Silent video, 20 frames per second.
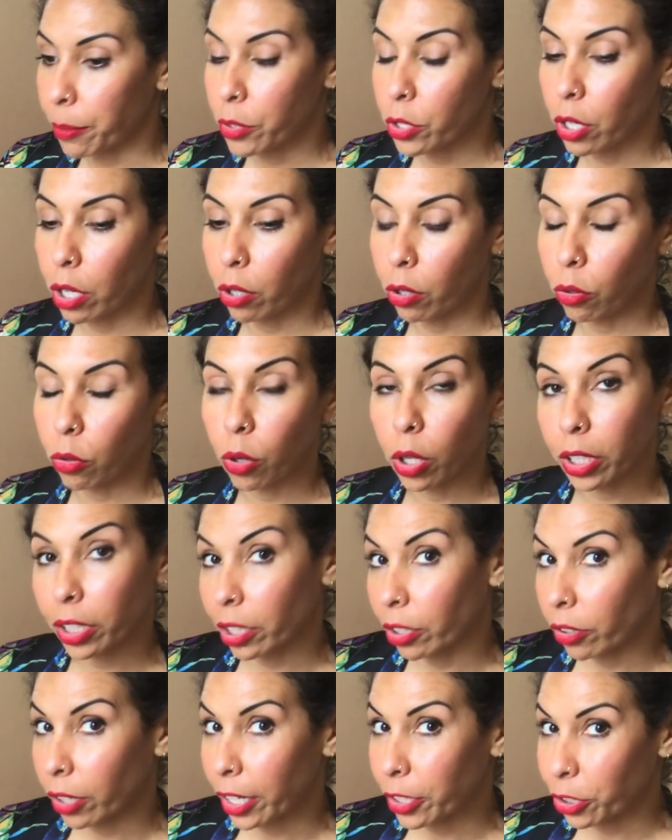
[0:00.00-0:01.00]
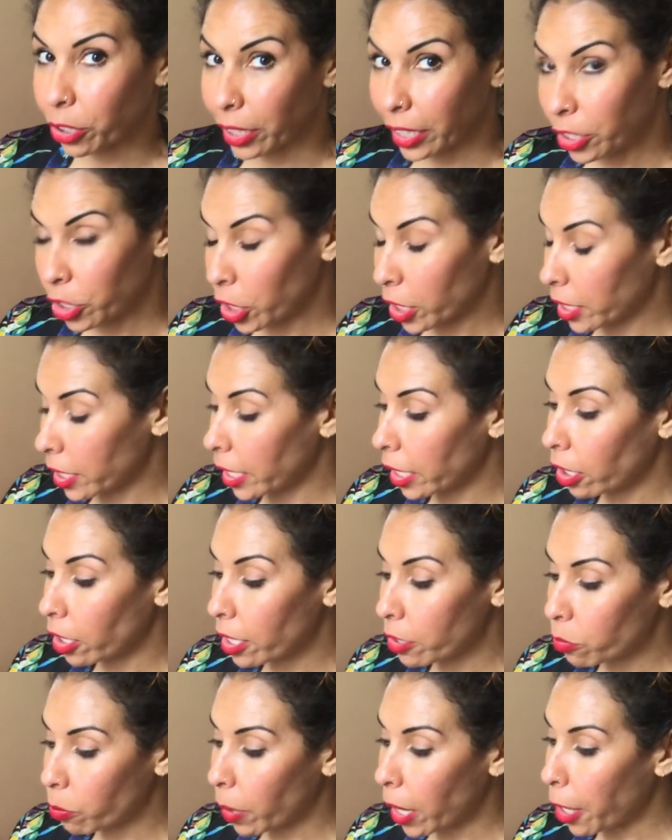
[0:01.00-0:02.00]
So congratulations there
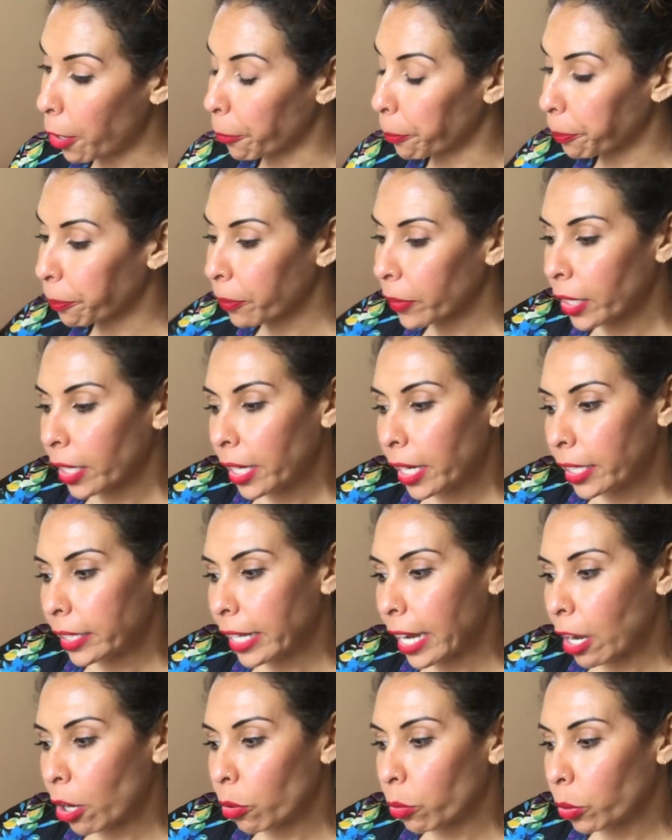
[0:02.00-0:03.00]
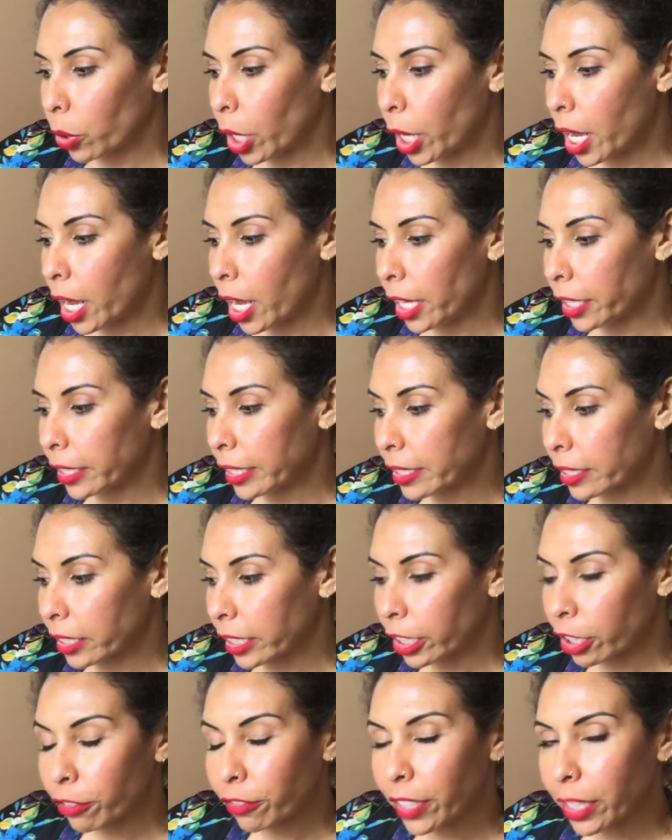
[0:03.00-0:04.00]
as well. Now, it's
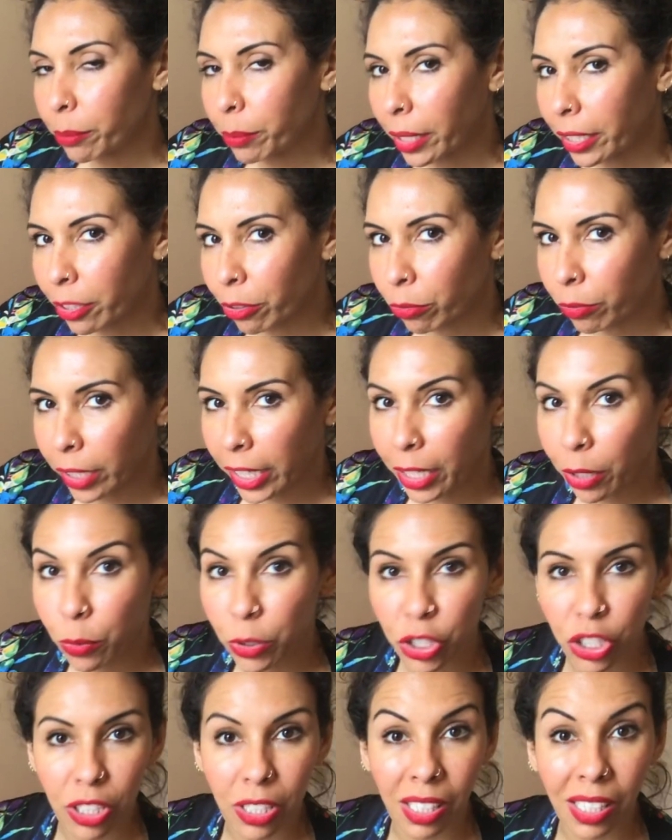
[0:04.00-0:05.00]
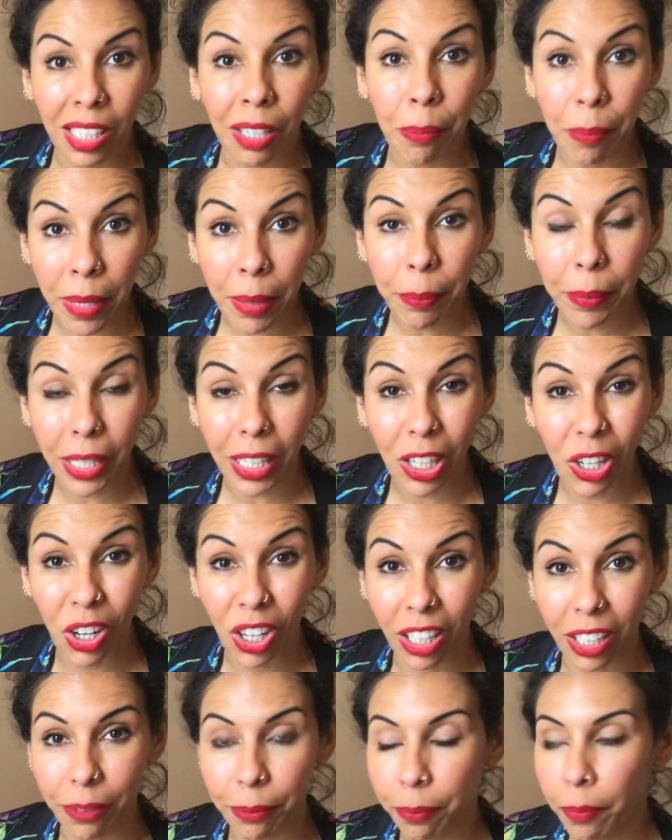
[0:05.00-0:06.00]
clarified by the ring, which is a commitment
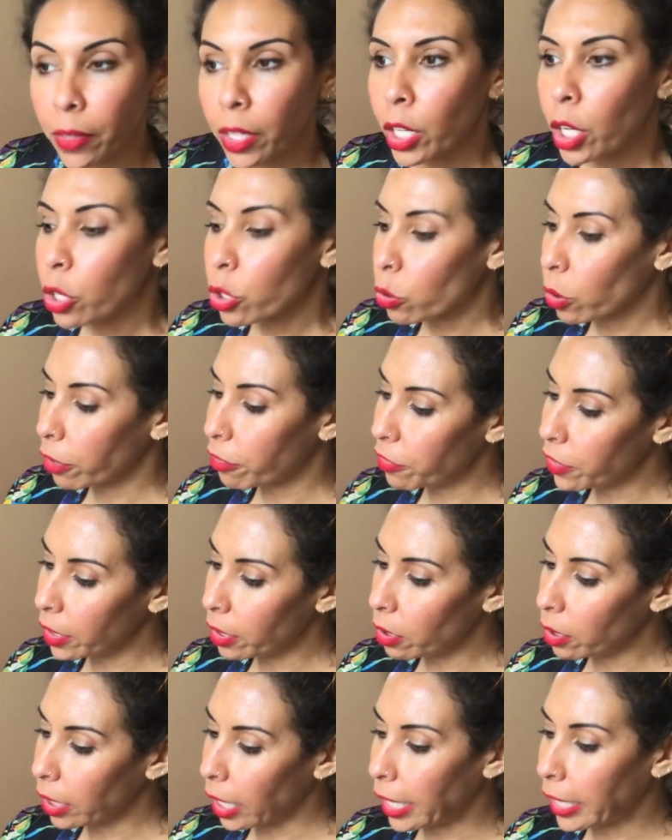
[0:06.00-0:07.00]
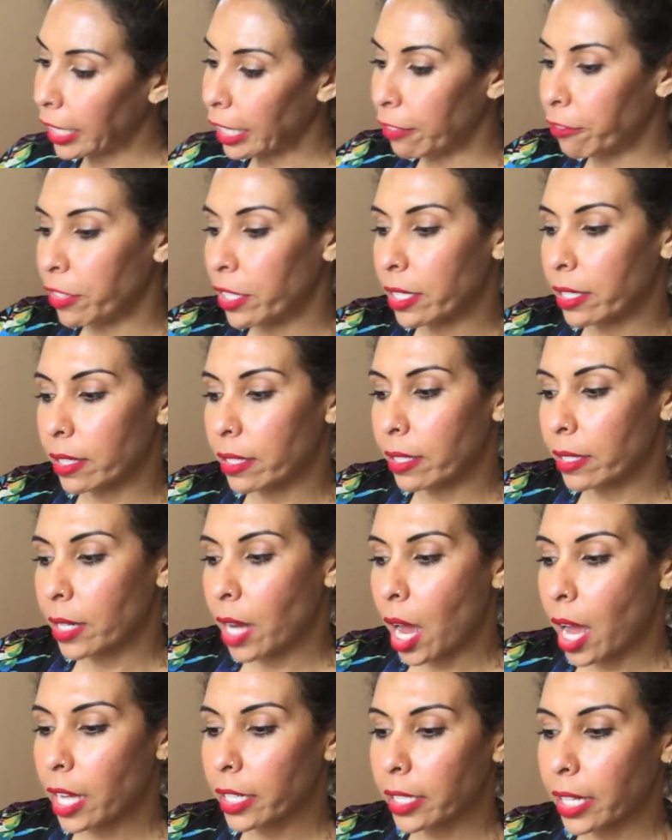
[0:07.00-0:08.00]
card. So I feel like if this is
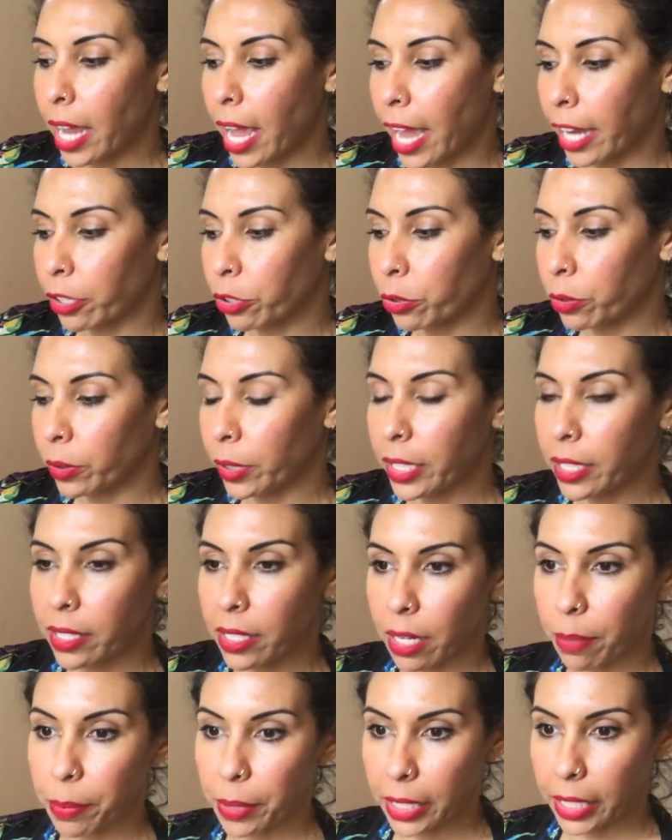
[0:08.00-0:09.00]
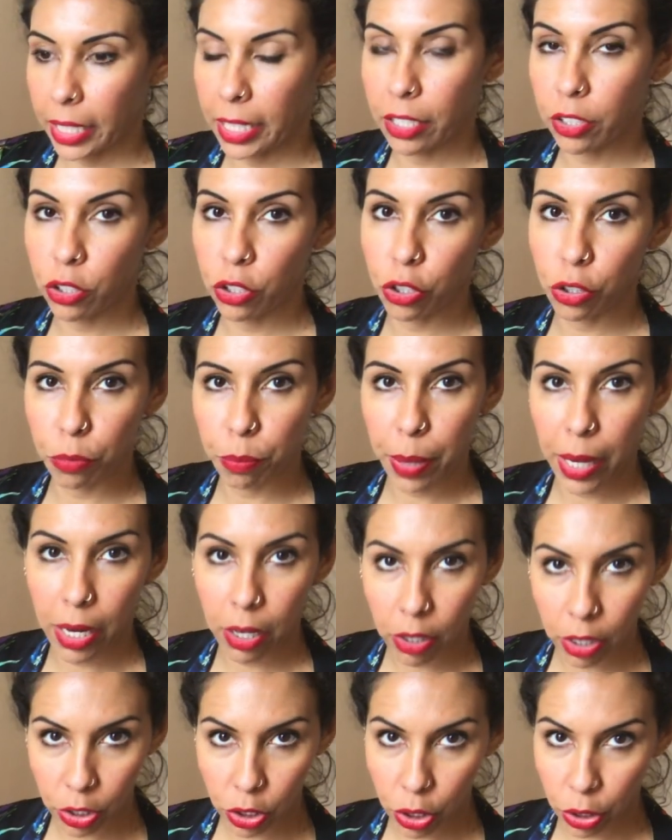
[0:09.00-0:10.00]
not actually stepping into
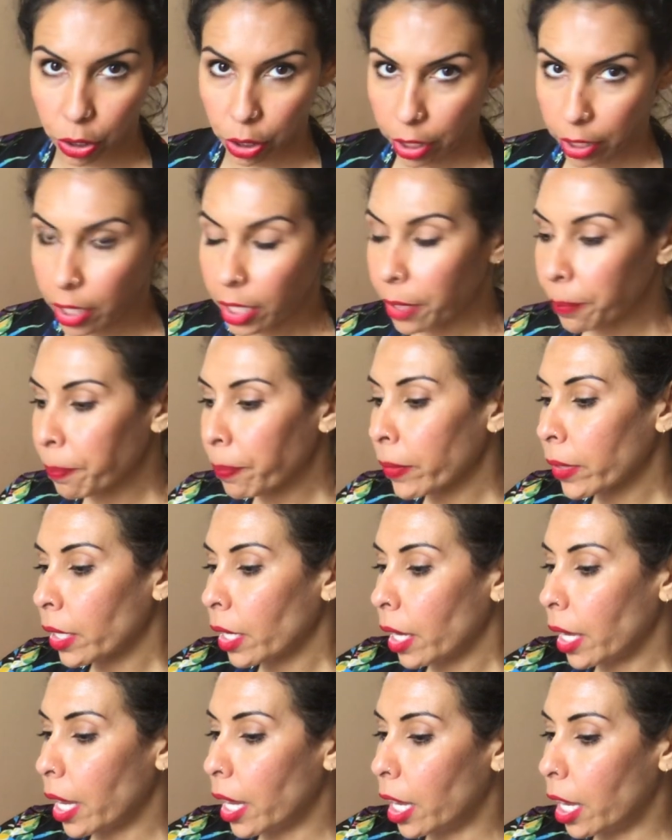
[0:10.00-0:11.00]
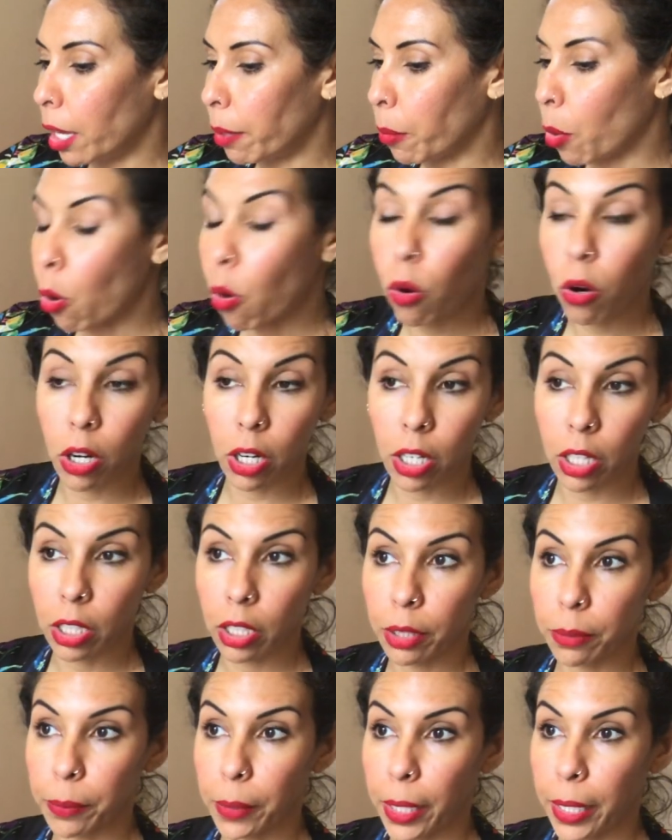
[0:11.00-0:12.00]
parenthood,
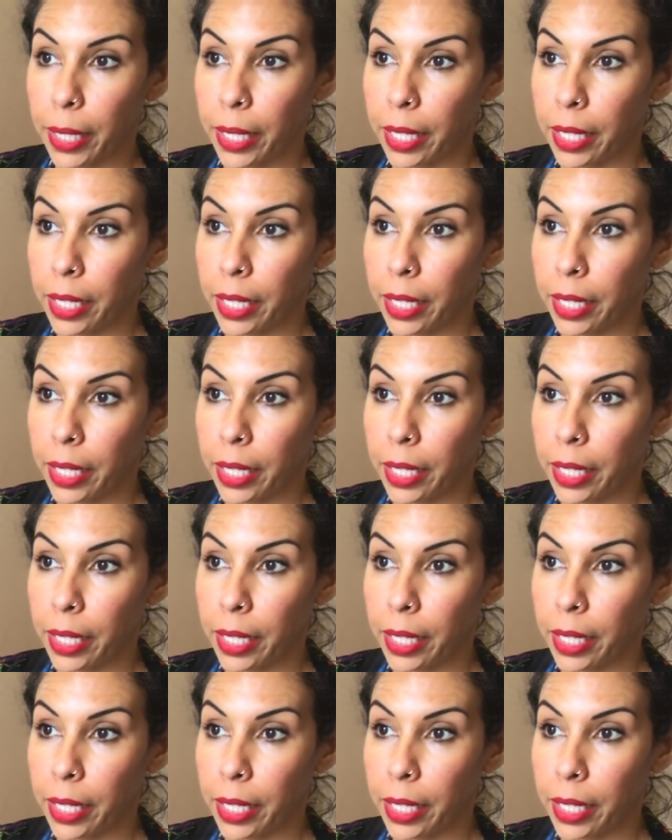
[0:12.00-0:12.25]
or